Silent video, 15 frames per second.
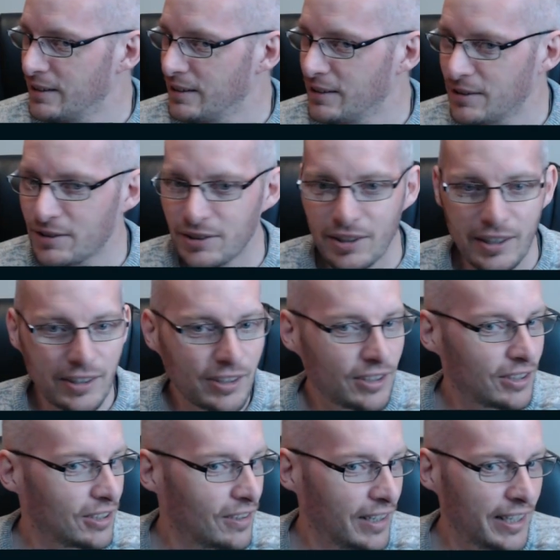and side to
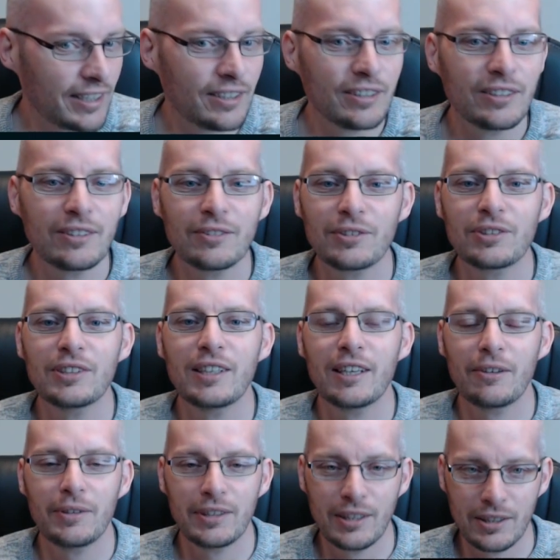side, you'll see
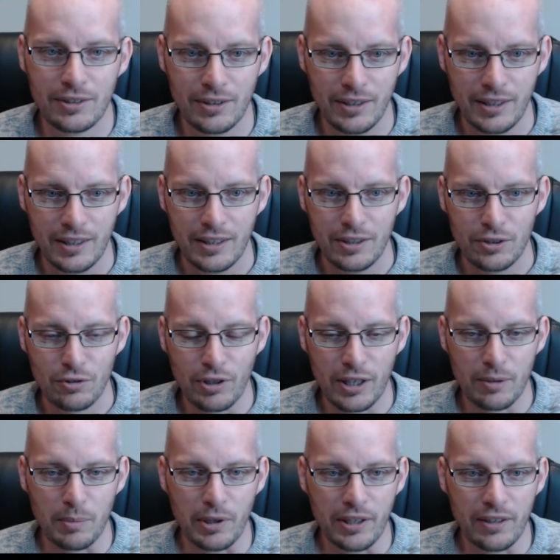how it does
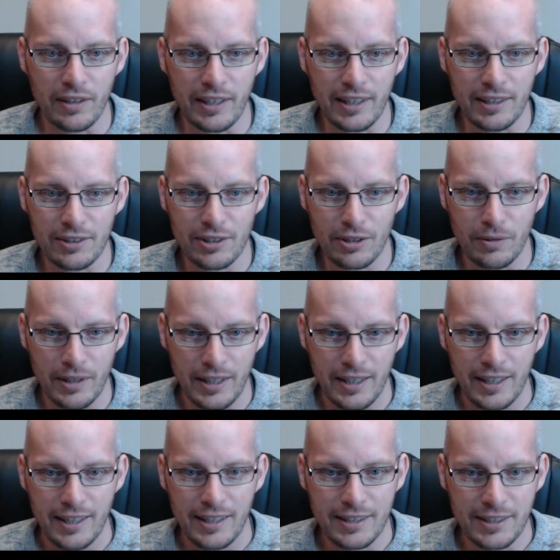track my eyes. So
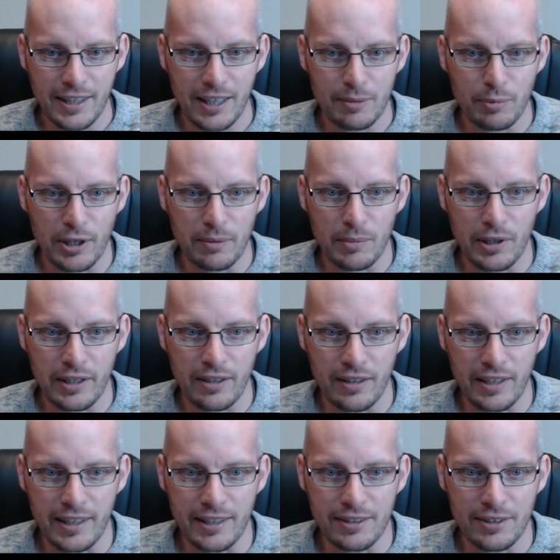let's calibrate my
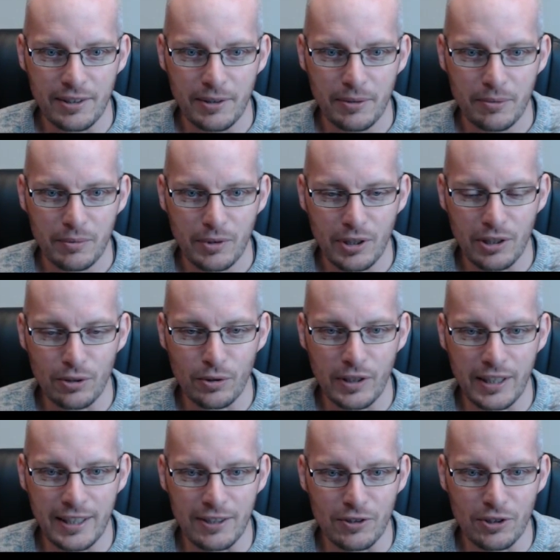eyes. Got to look
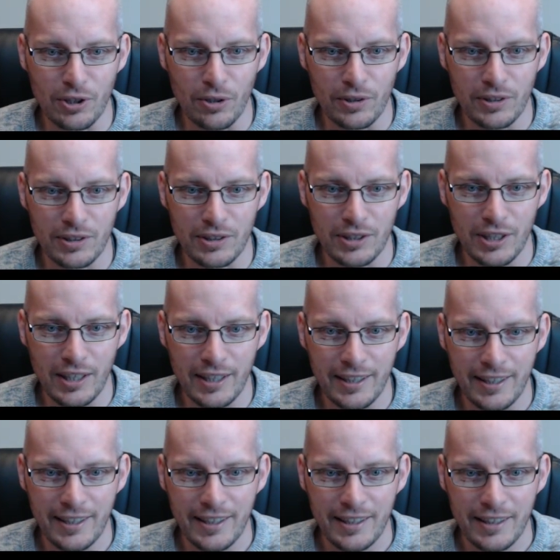at each dot until
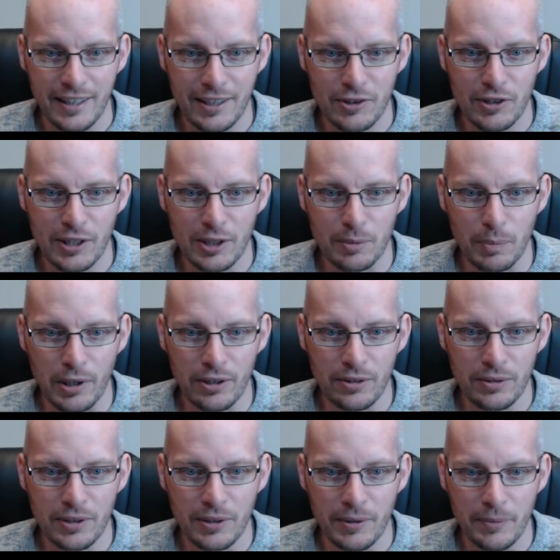they actually
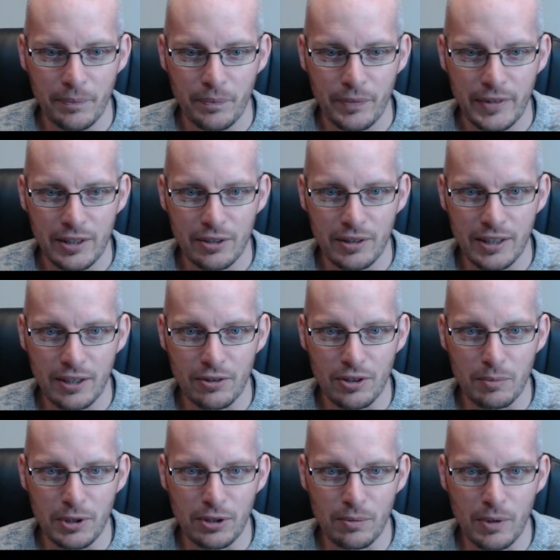explode. So there goes the
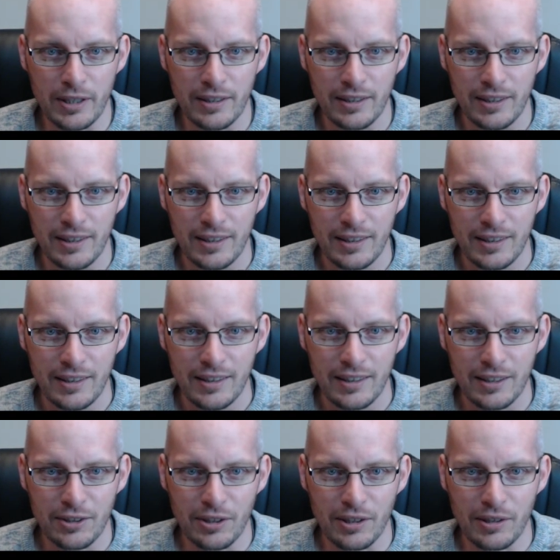middle one.
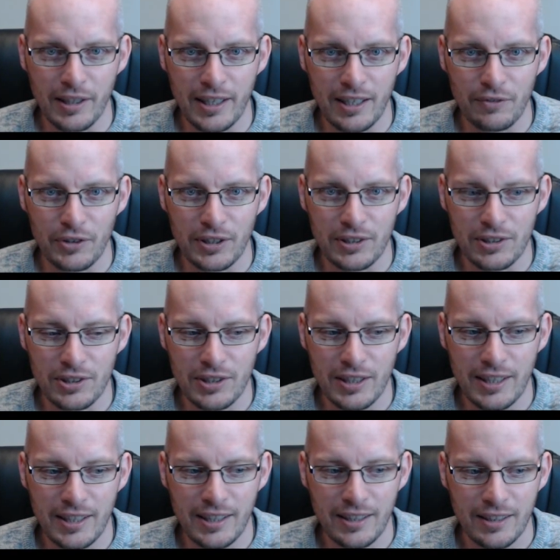And I don't know there if you can
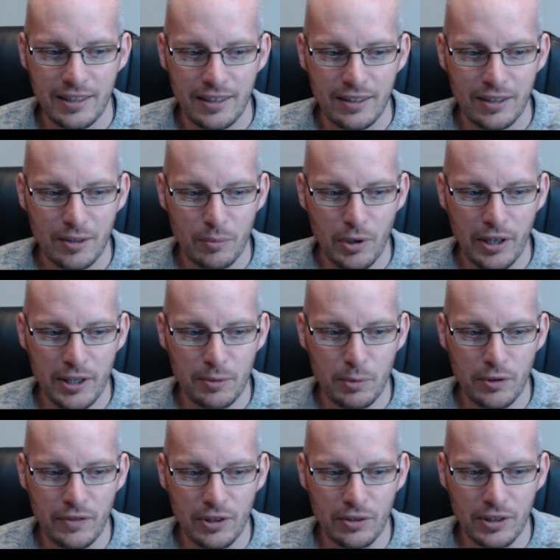see uh, my eyes
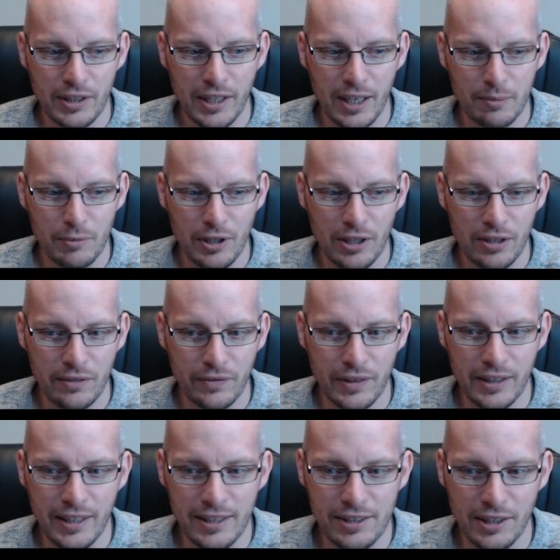moving on the camera.
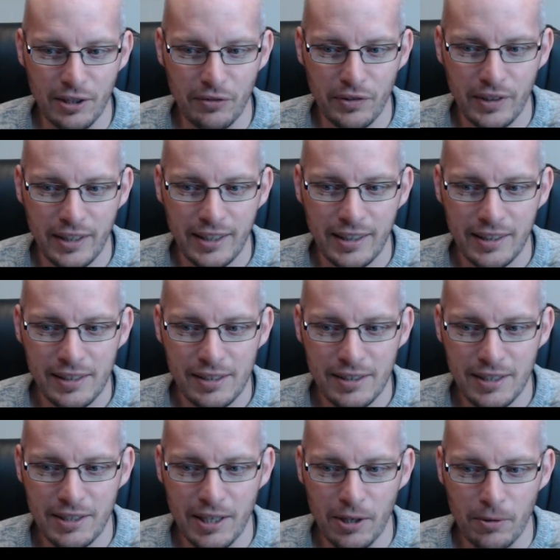Hopefully there's enough
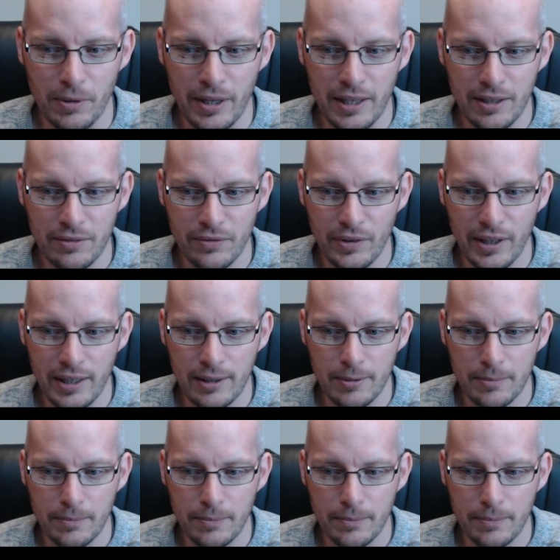detail there for that.